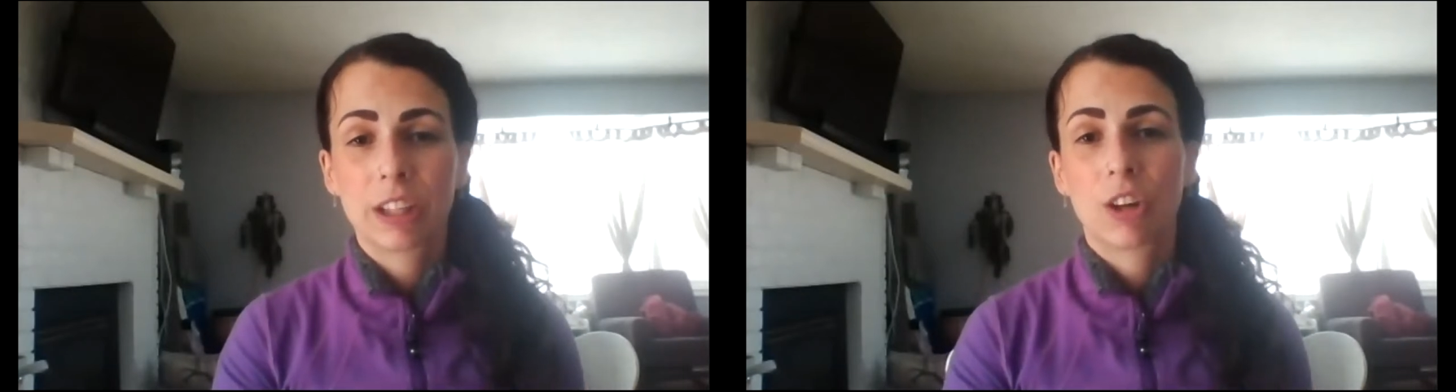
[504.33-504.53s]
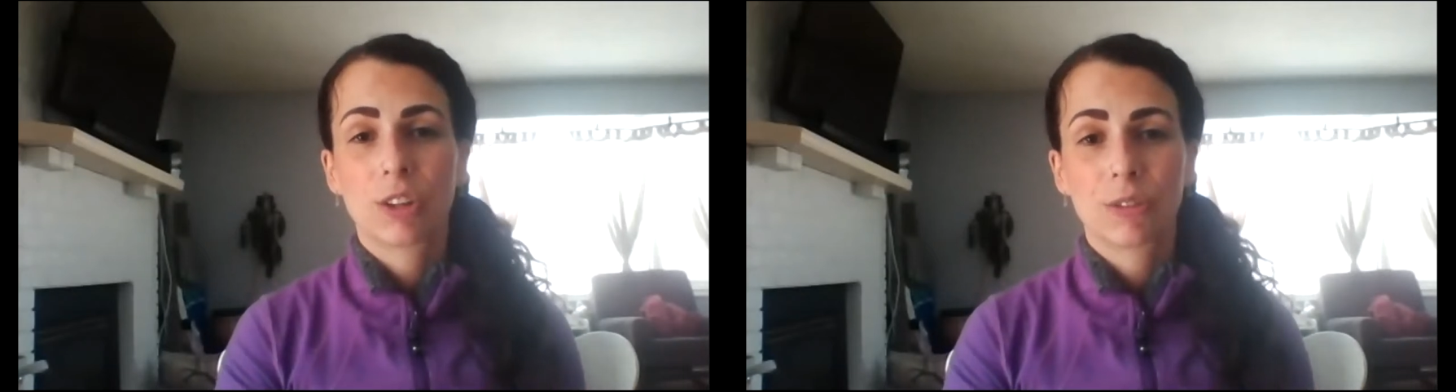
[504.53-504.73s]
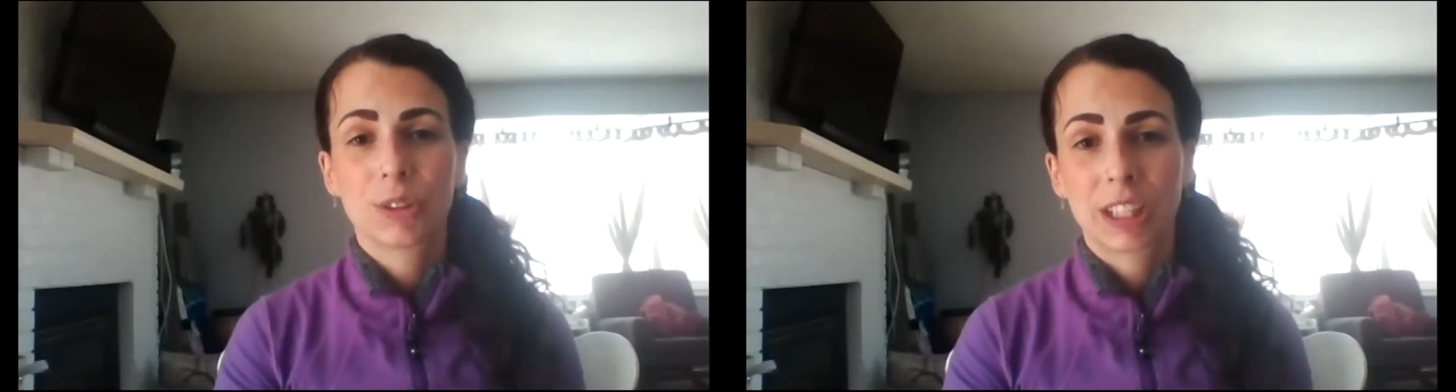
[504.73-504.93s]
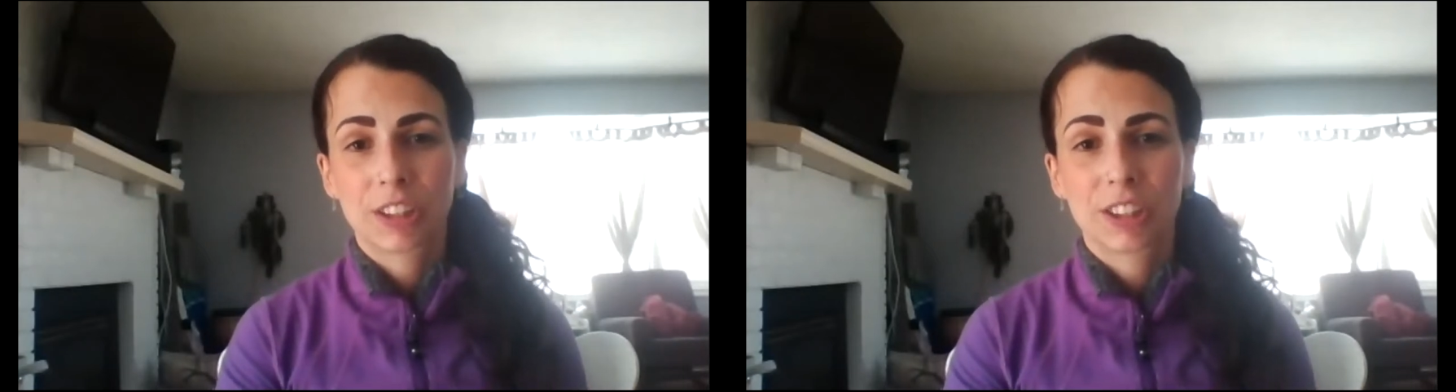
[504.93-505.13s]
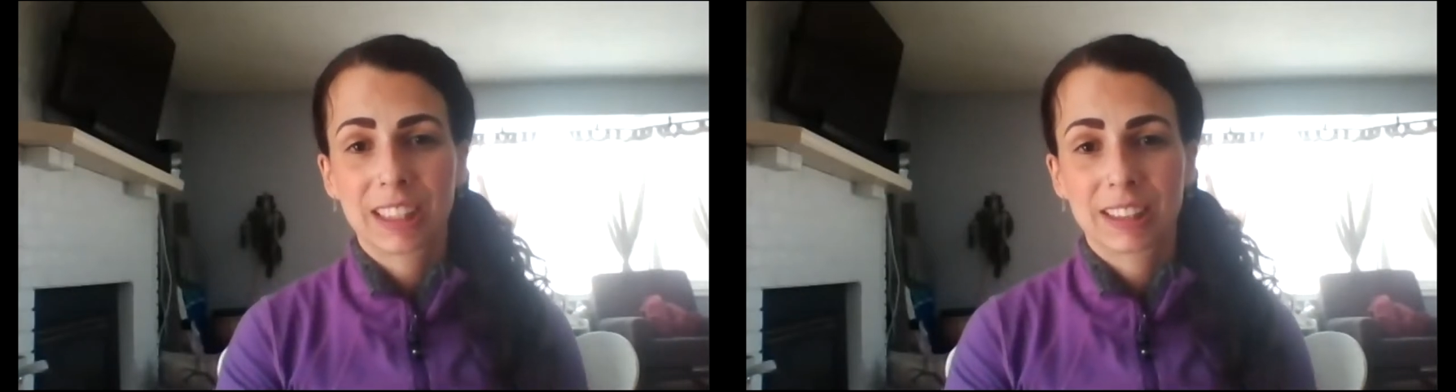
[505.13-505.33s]
and all of those
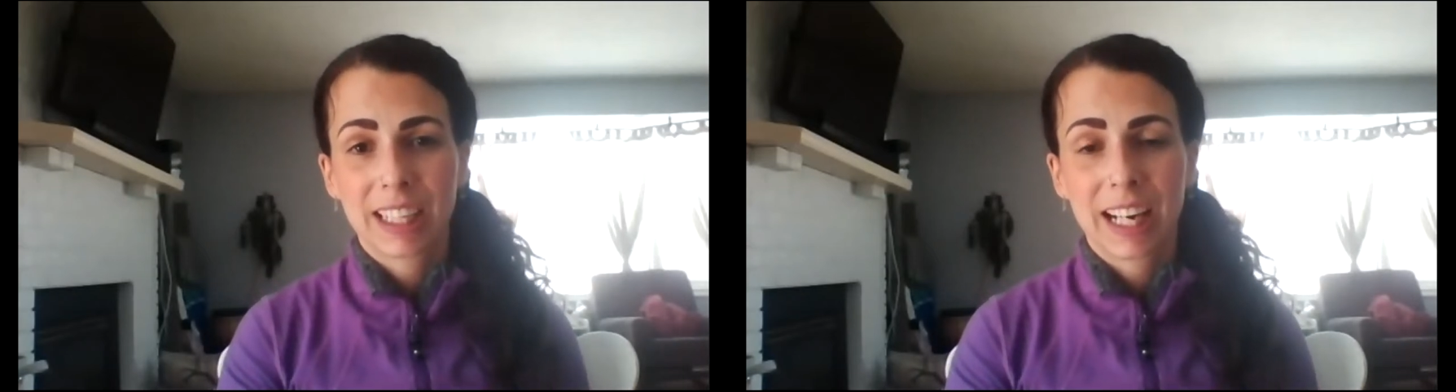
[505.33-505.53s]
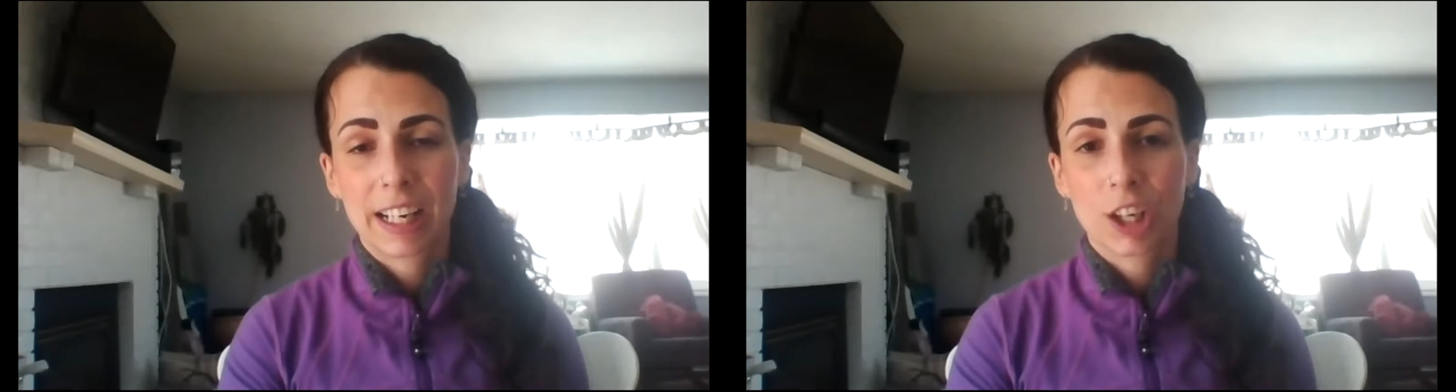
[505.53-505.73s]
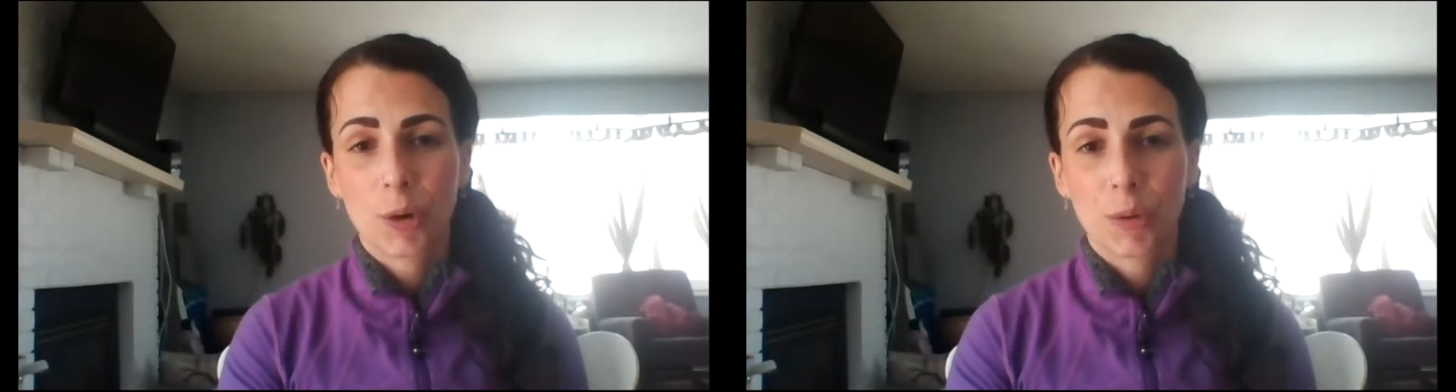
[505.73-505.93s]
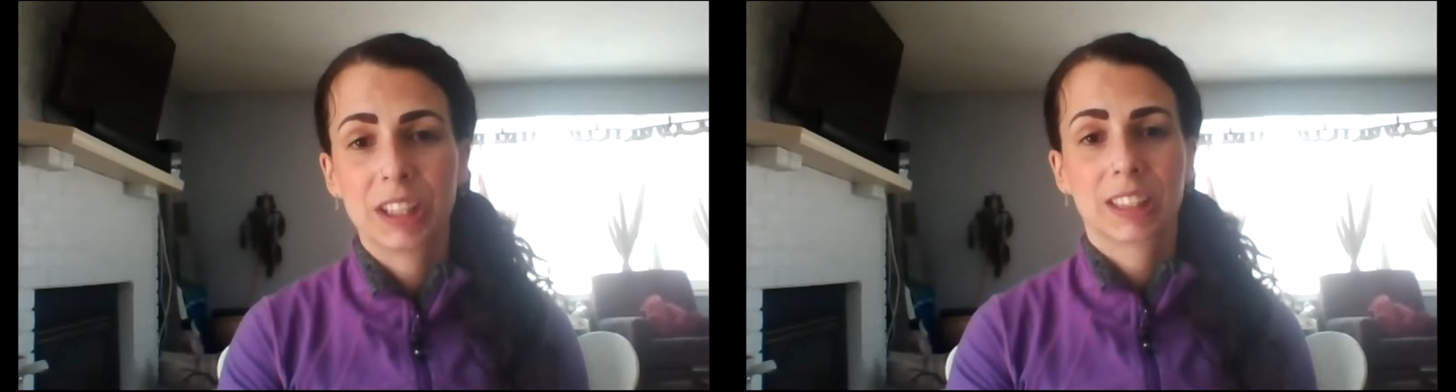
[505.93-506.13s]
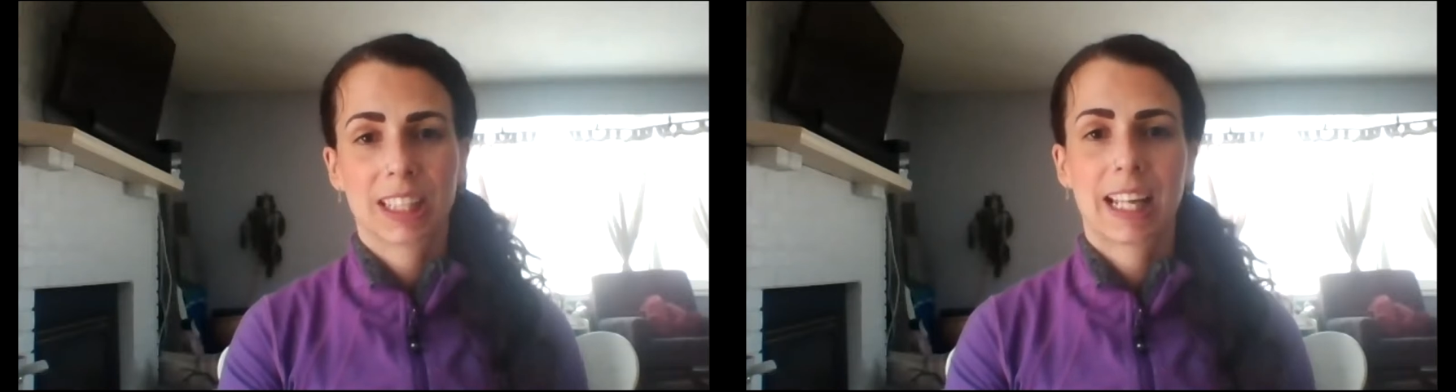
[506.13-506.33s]
other things that kind of go
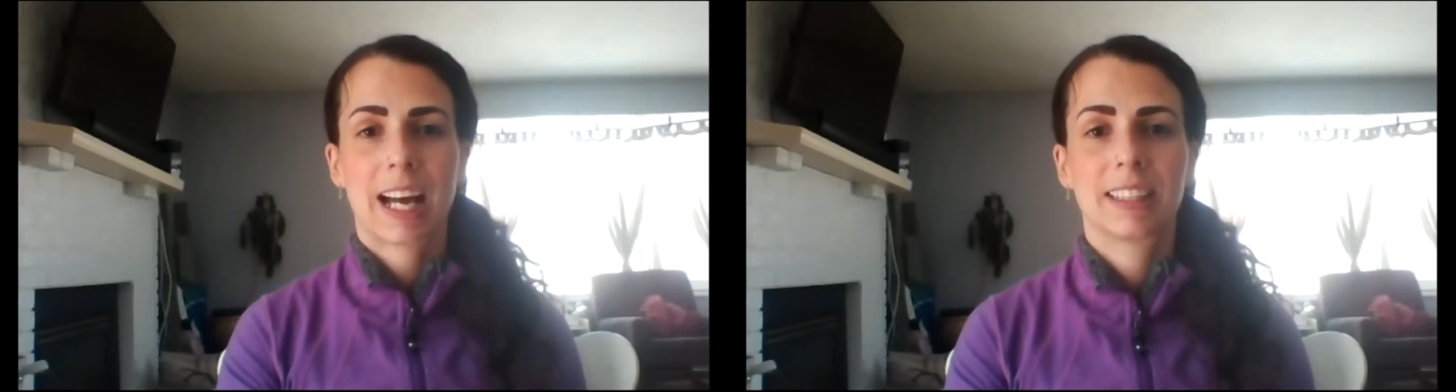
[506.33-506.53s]
into that.